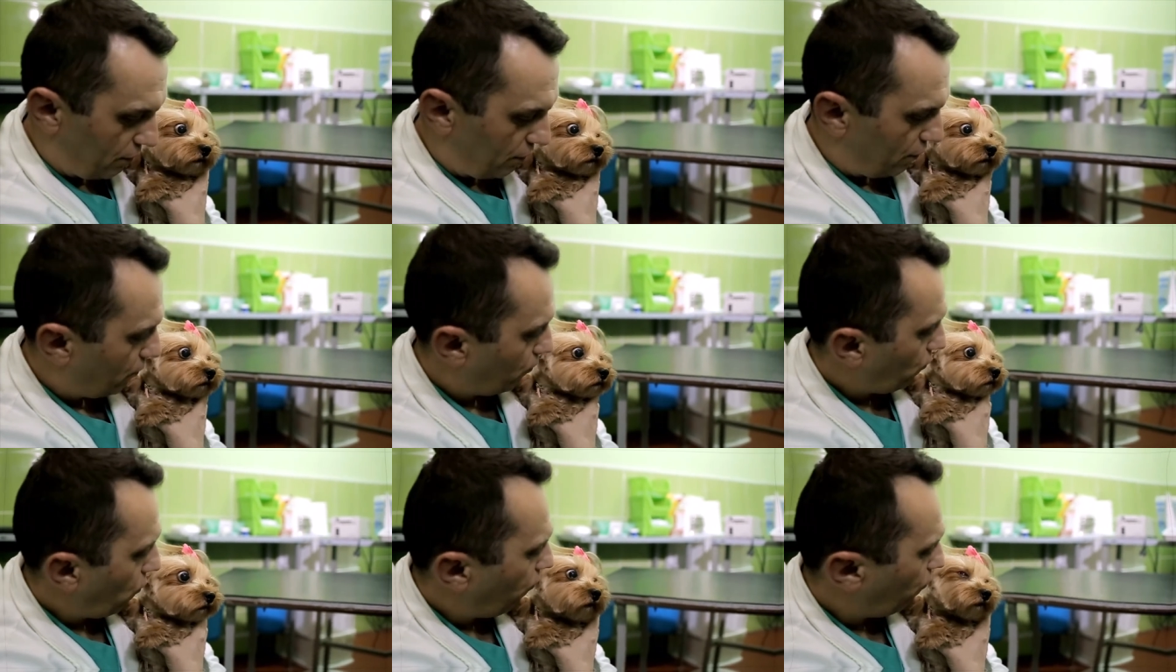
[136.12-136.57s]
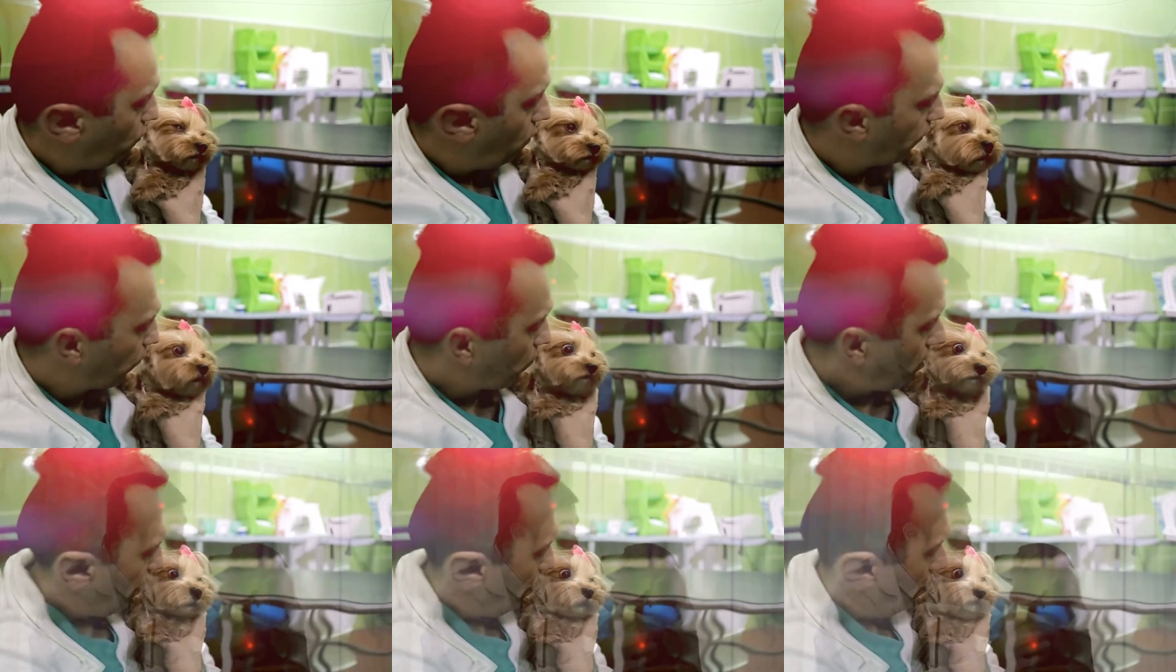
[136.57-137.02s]
clinical
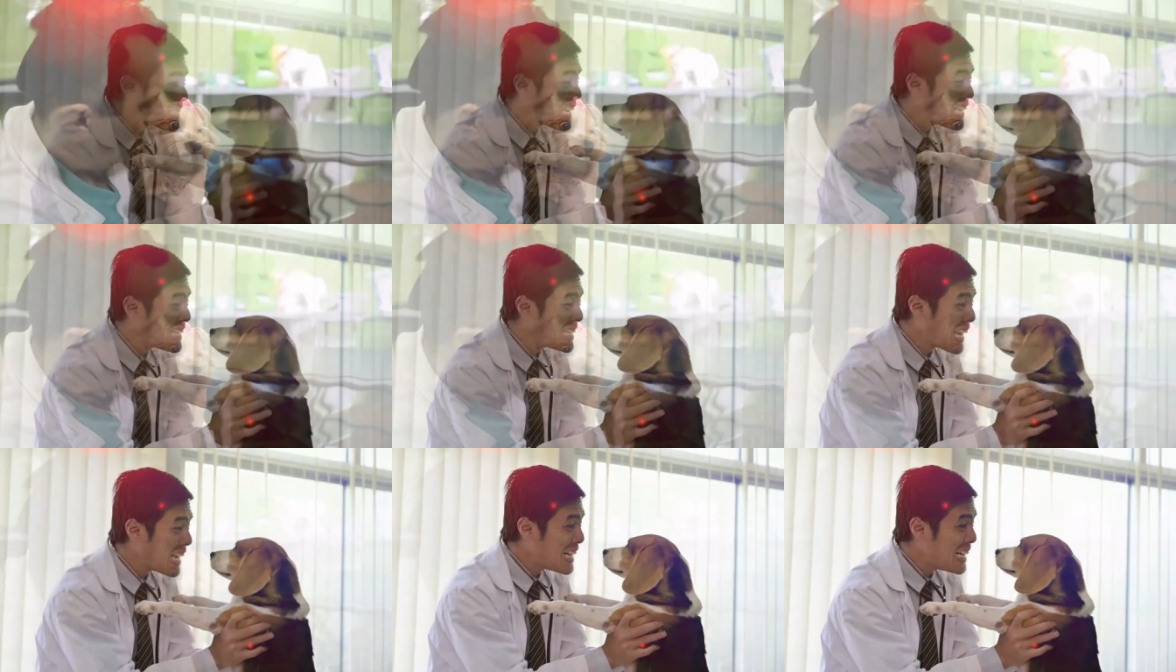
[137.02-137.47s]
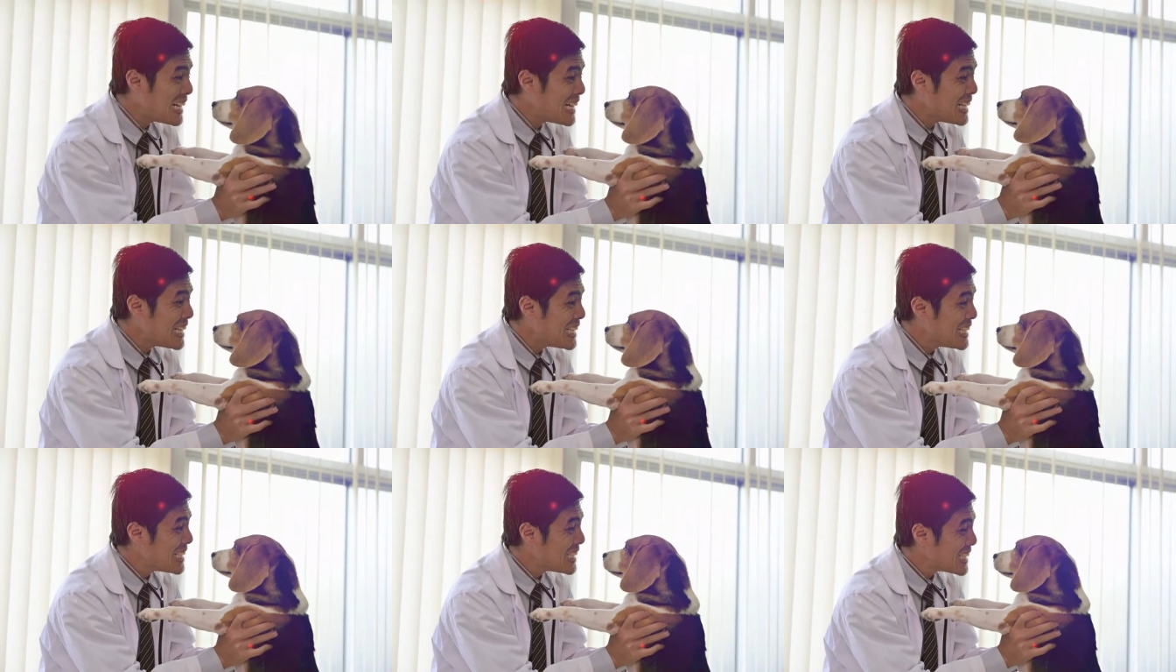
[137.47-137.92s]
signs are not always
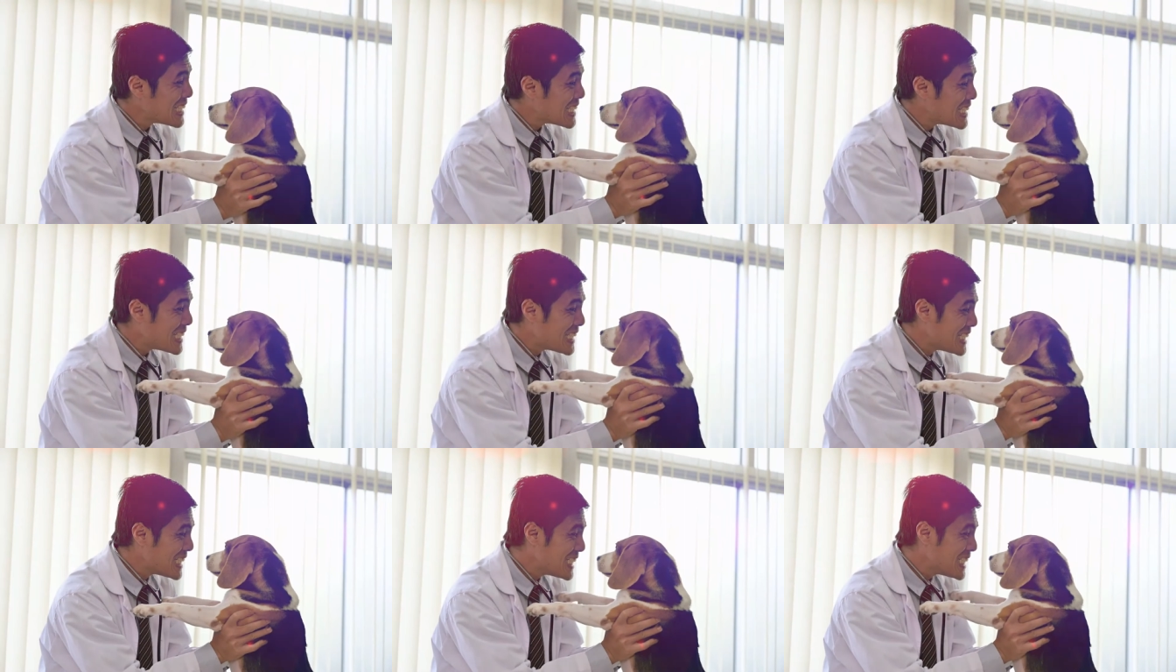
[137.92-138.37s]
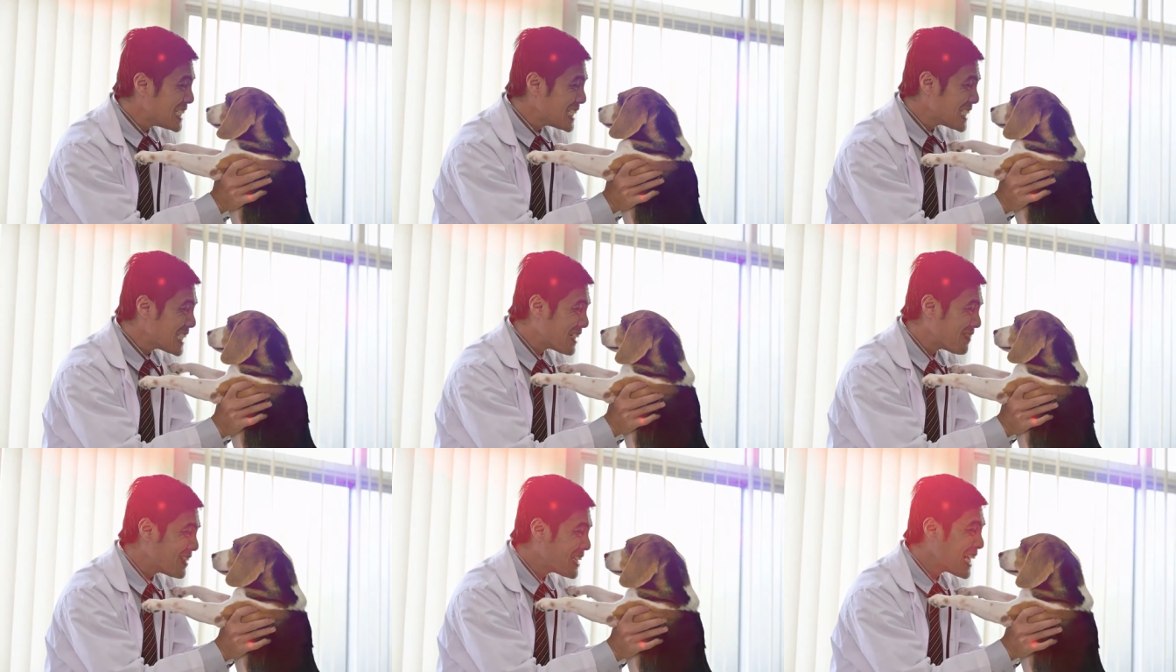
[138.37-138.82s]
apparent.
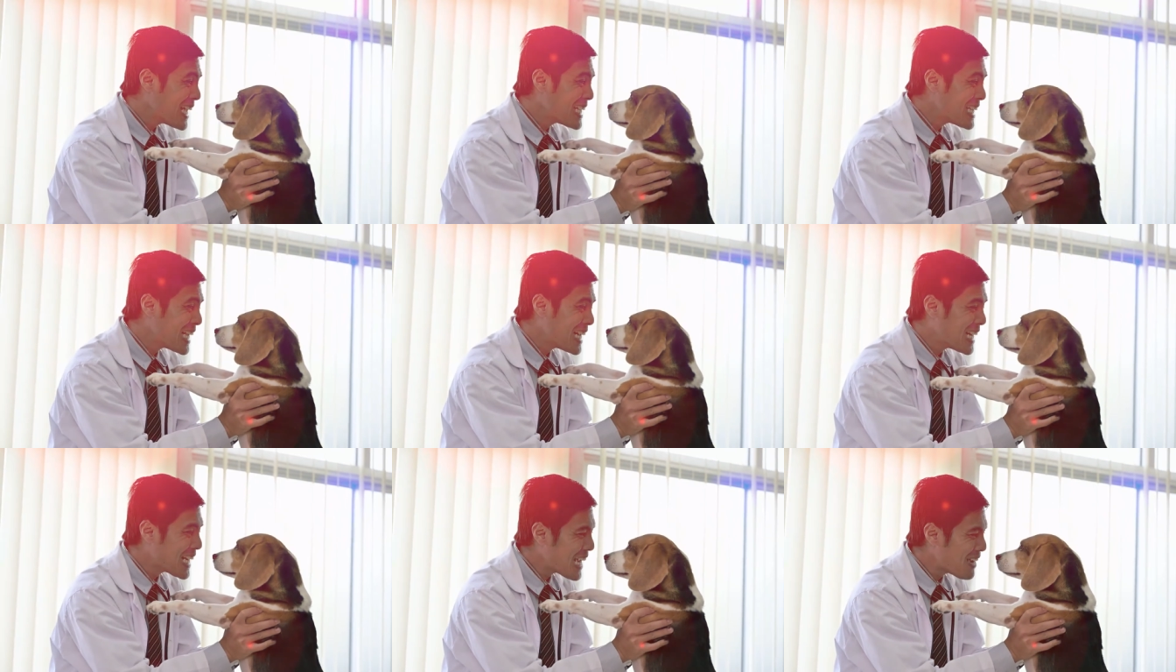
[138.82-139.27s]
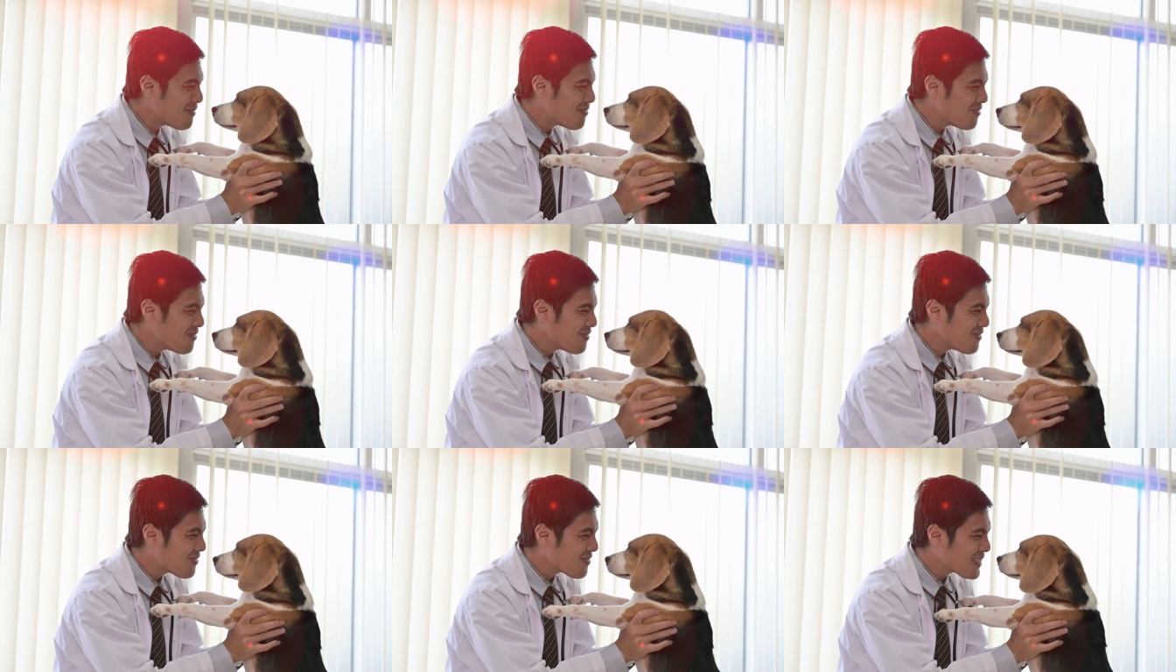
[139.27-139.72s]
This type of
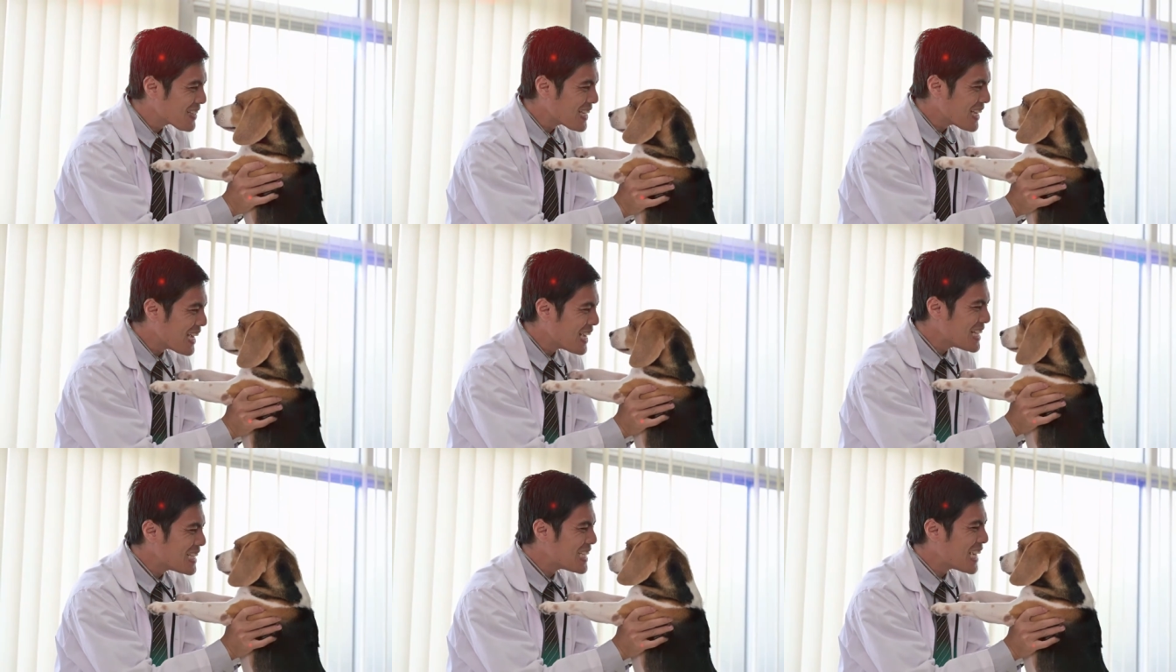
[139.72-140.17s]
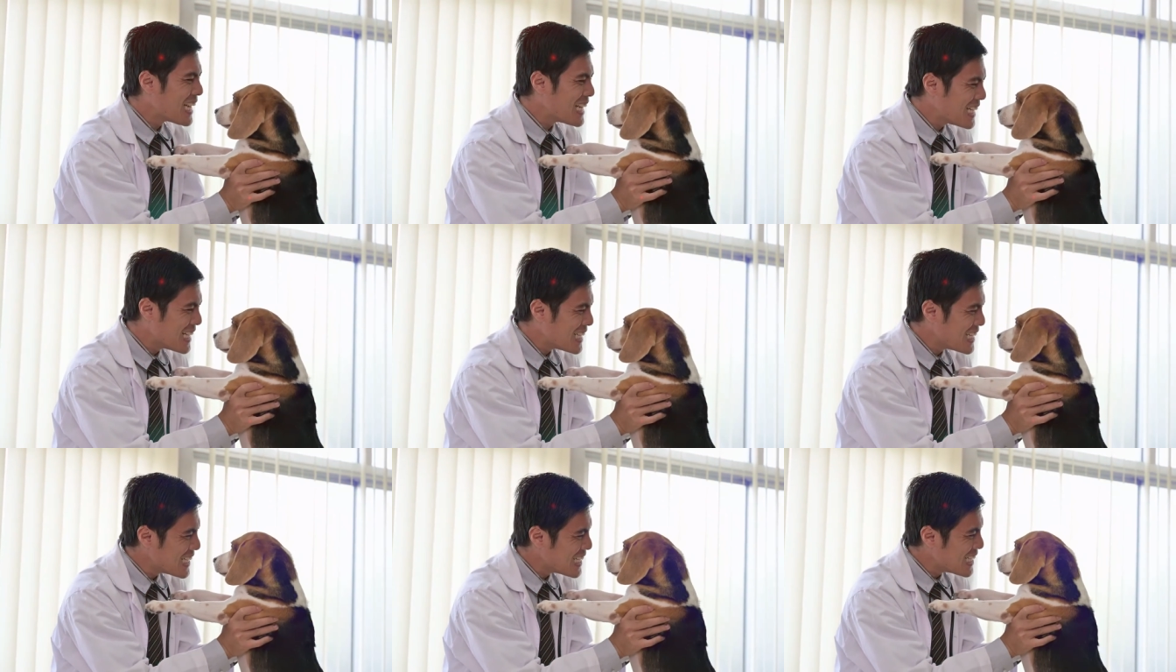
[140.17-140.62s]
cancer is caused
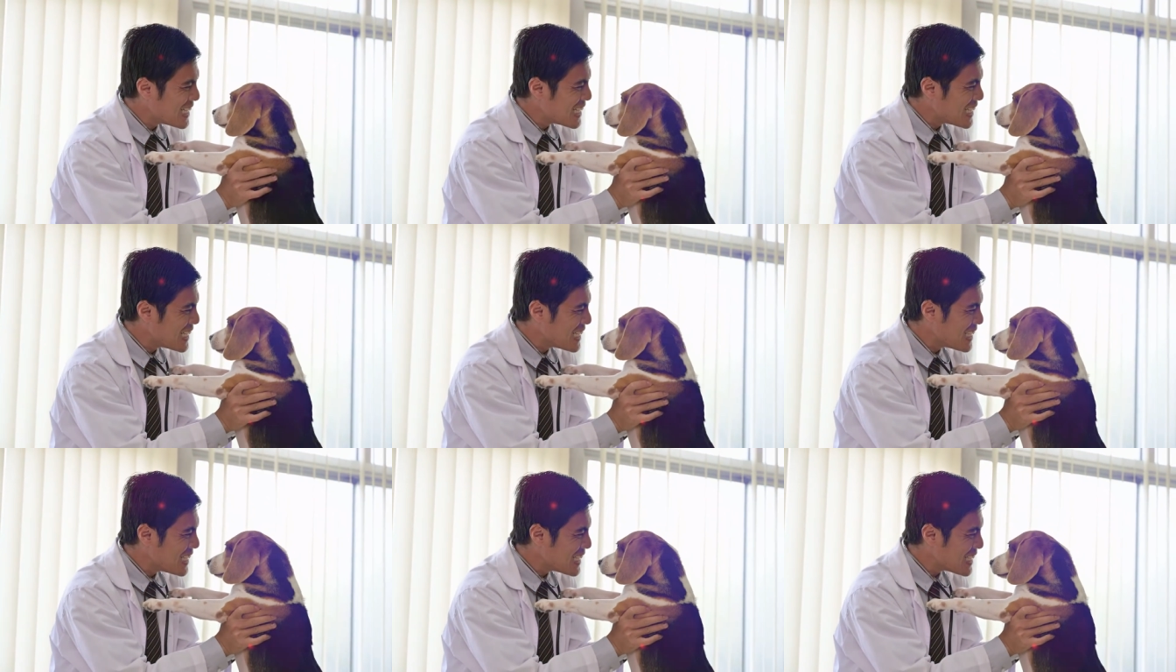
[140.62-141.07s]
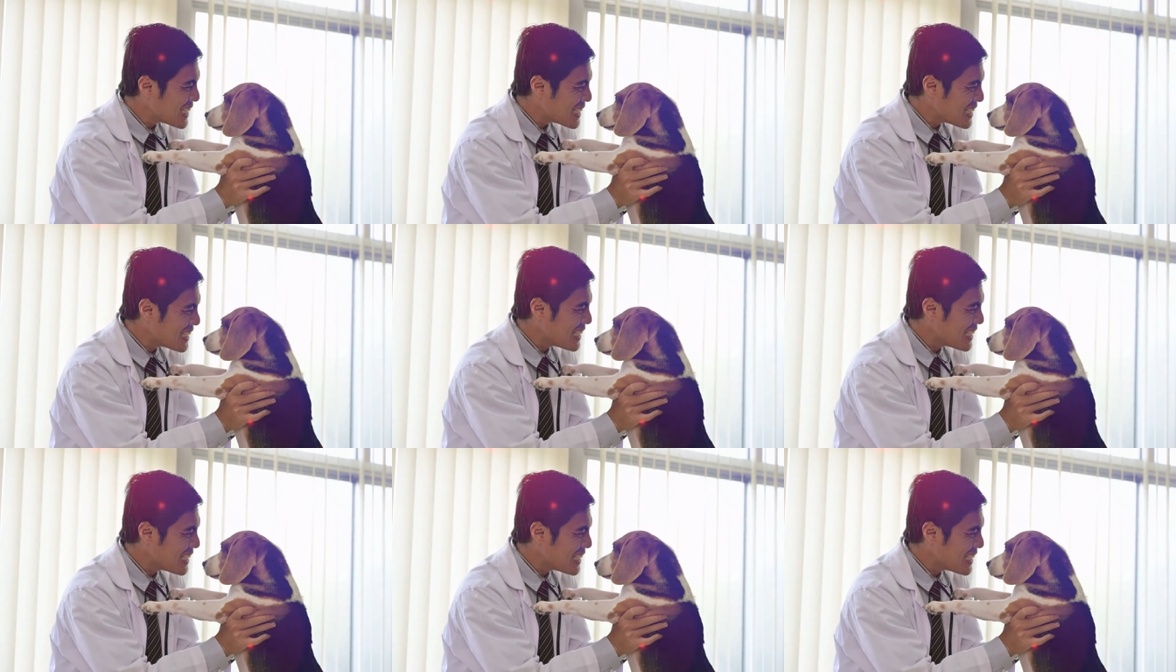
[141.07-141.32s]
by several different